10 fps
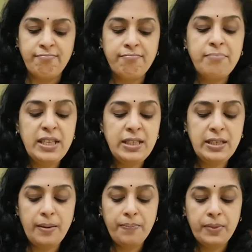
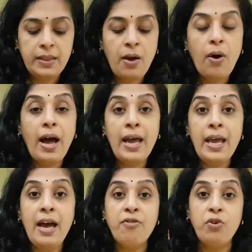Bitter. Now I
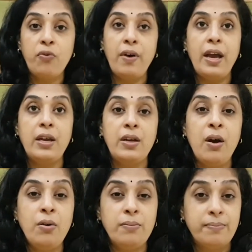have to find
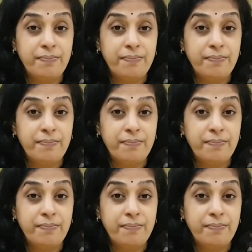out